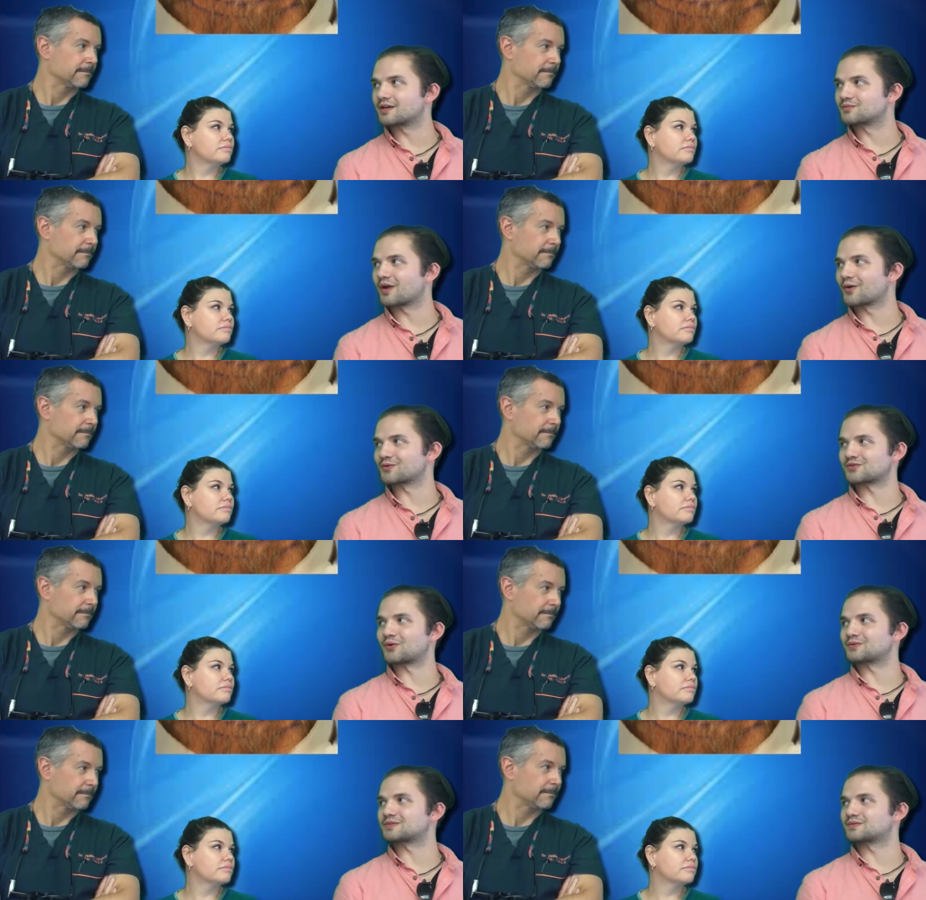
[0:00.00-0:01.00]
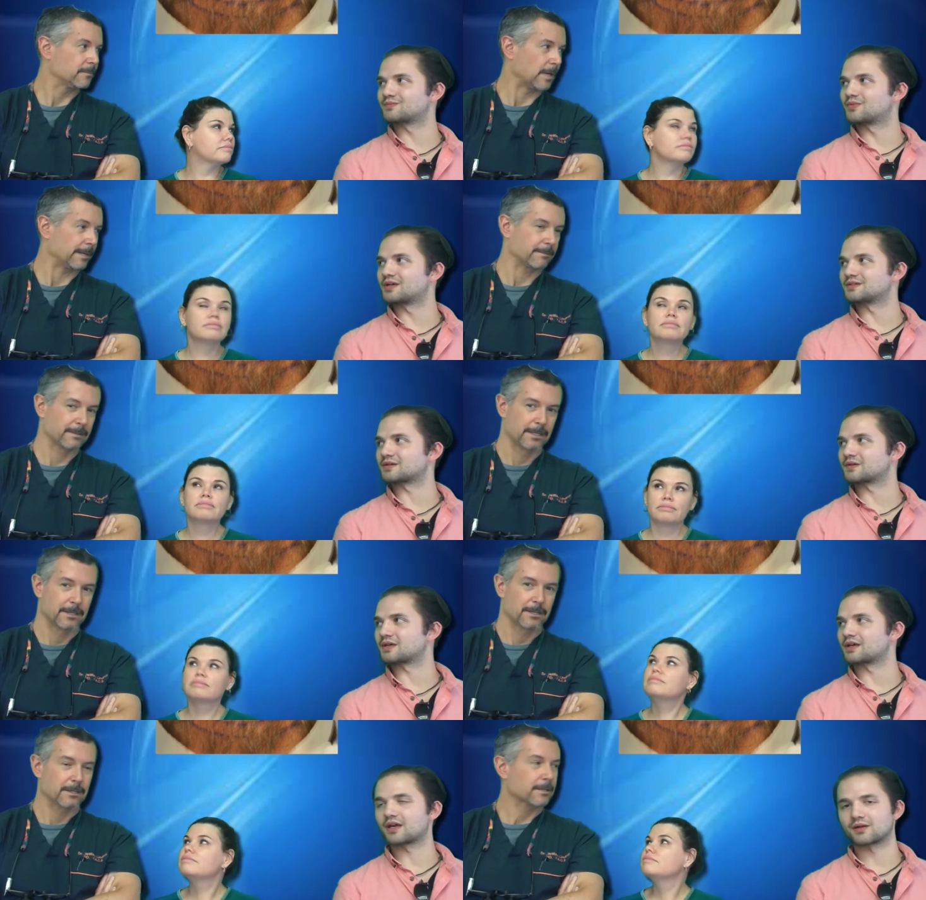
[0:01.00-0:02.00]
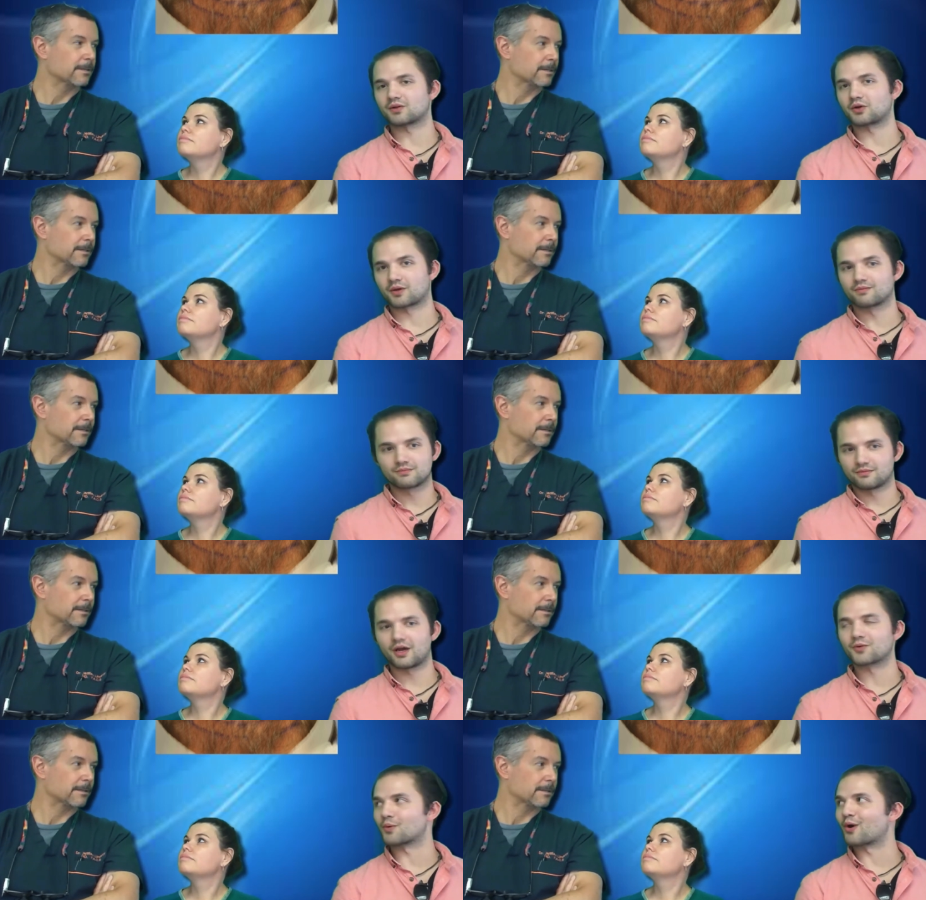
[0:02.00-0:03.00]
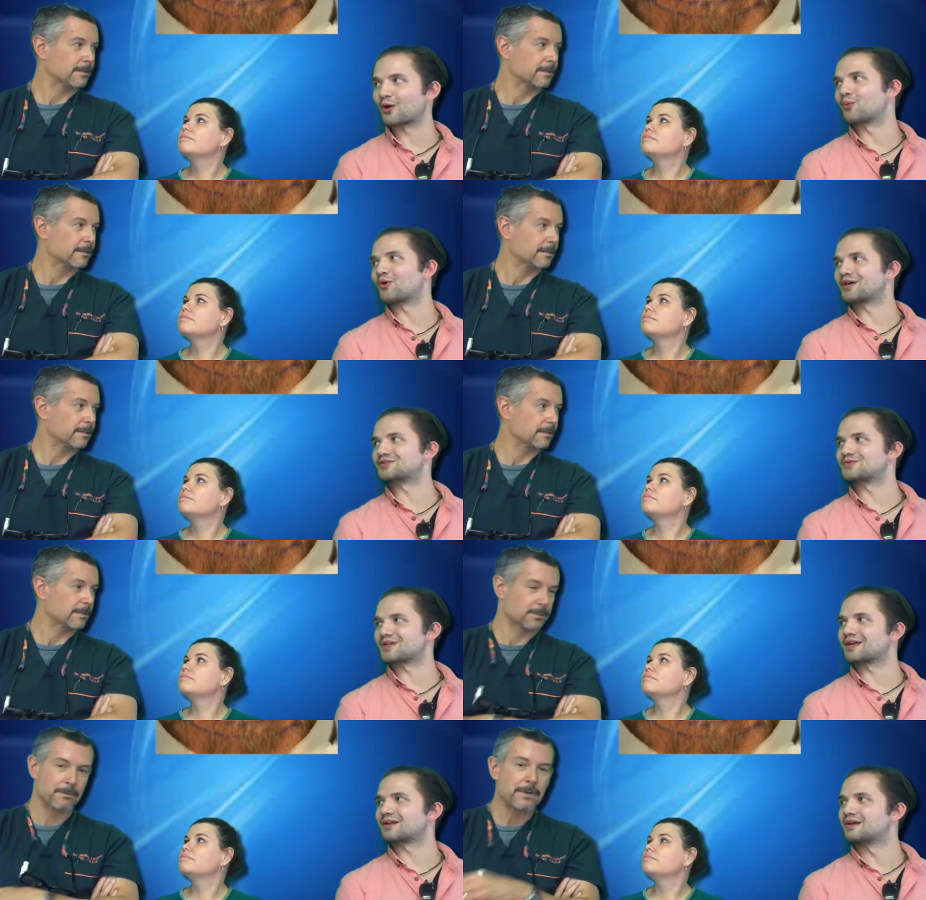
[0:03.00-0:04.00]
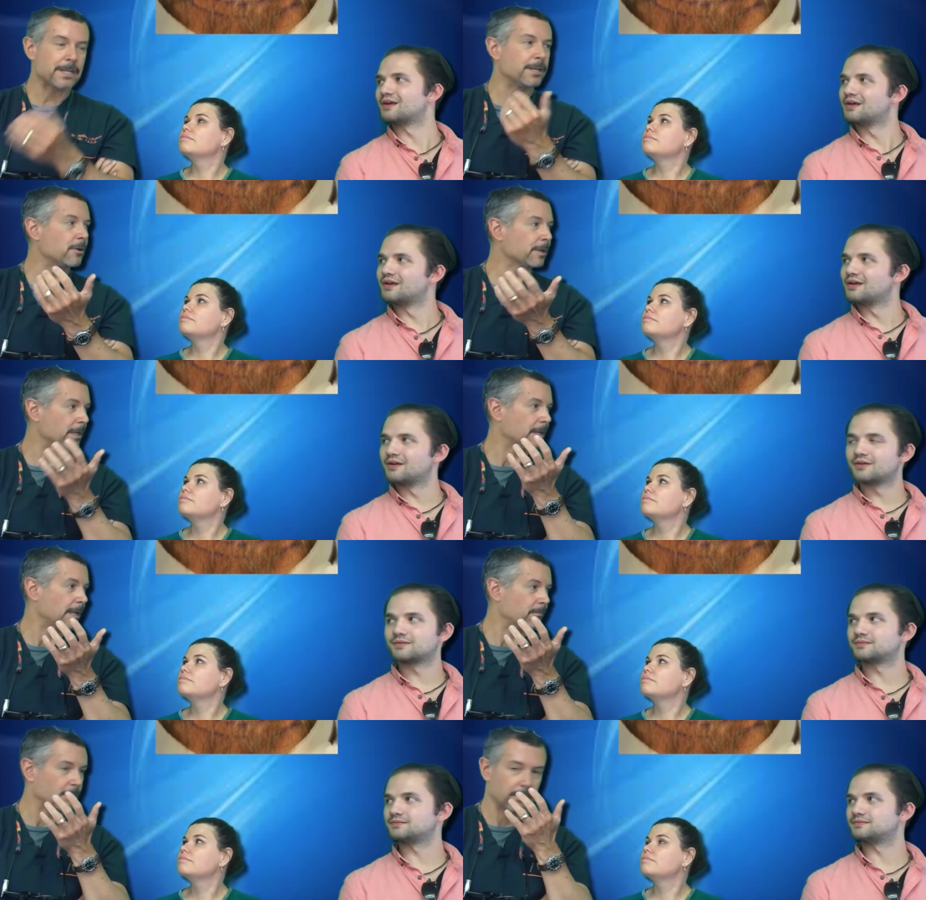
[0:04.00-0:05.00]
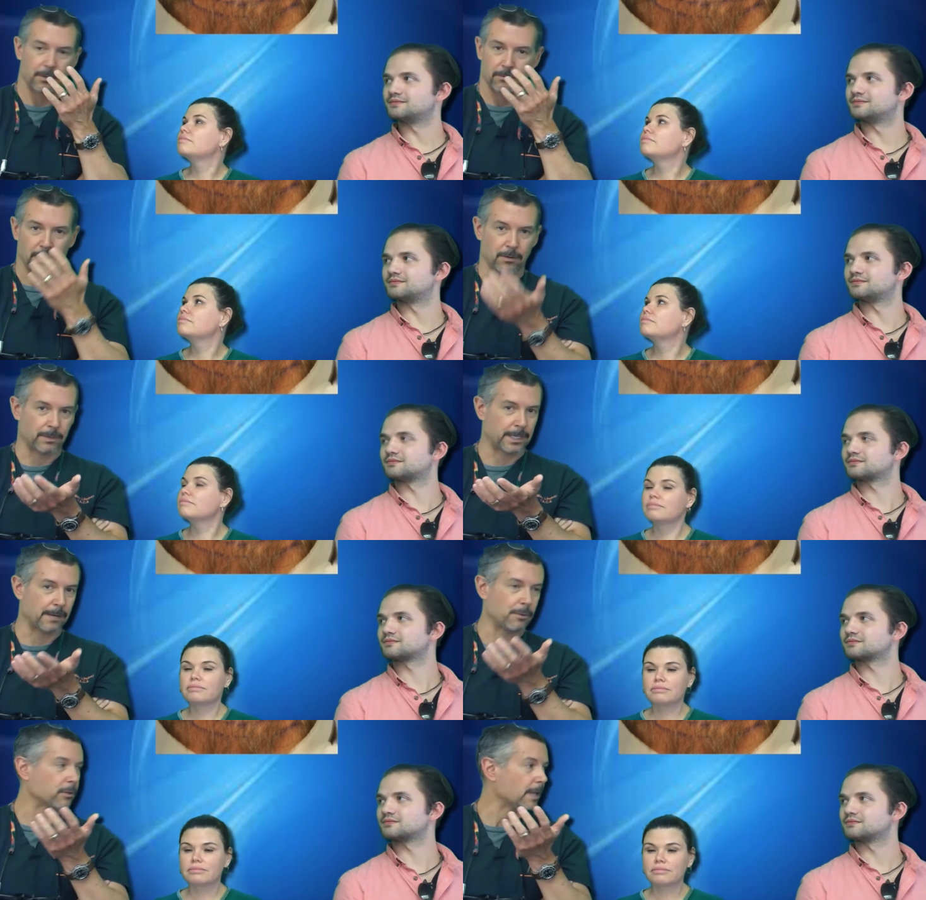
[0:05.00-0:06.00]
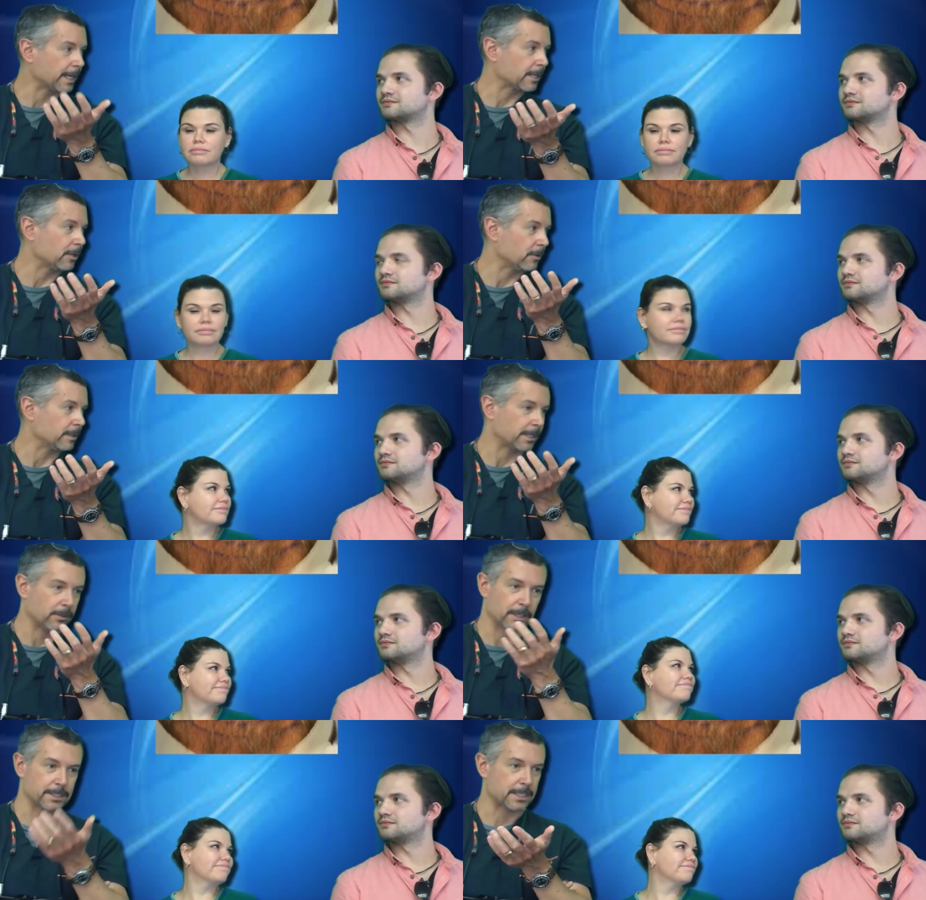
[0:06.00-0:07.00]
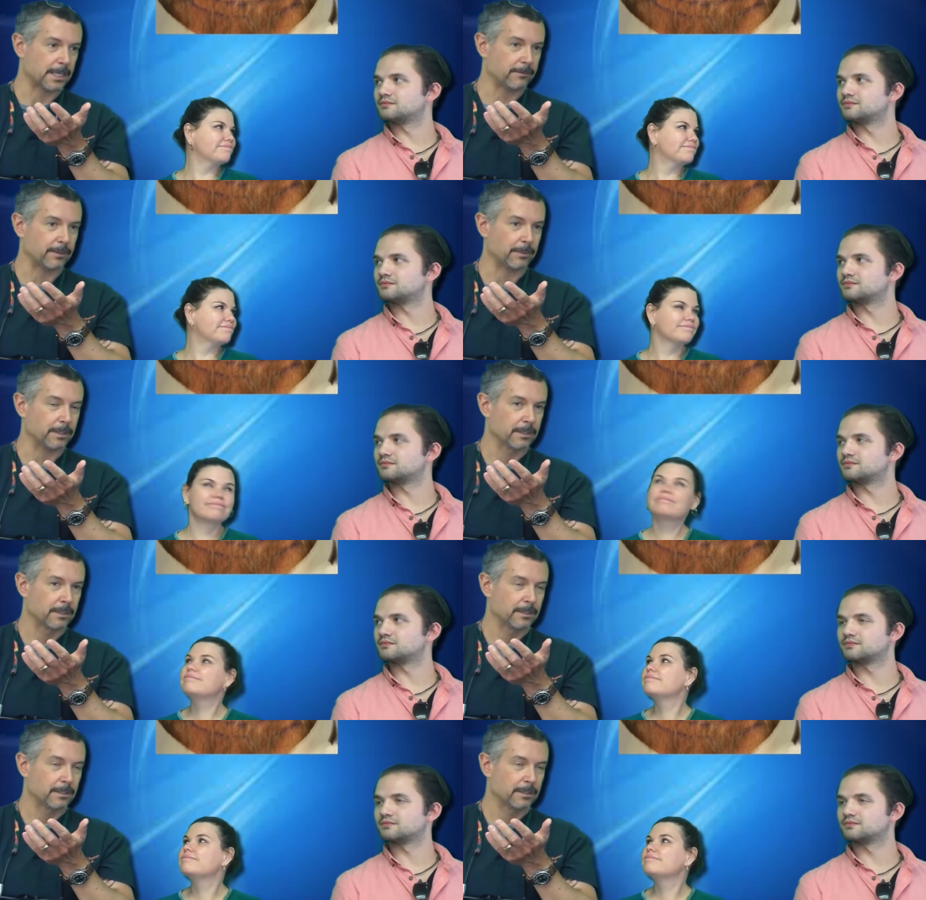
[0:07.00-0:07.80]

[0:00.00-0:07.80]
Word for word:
Speaker 1: my results, right. basically, and look unremarkable, as you said. Because we've gotten to know you, and, and uh, Wendy and I both like you, and I think you're a nice guy and everything, but...